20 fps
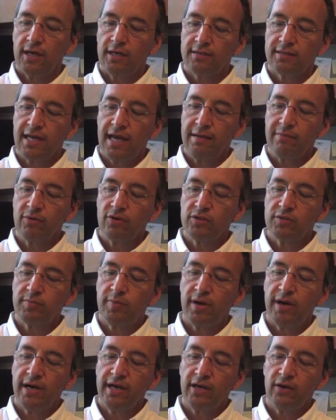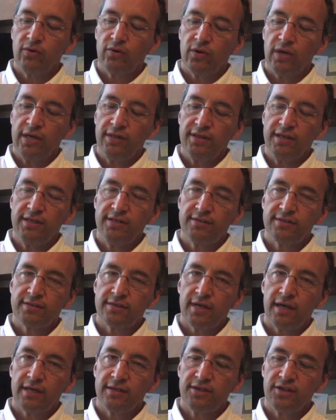time goes by and these
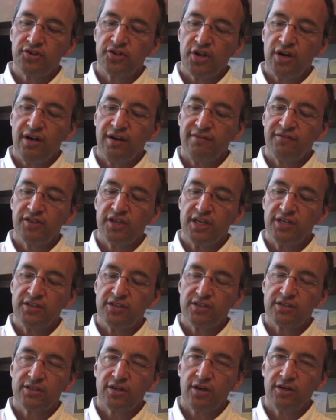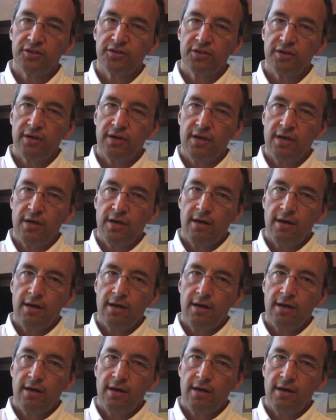degenerative changes start to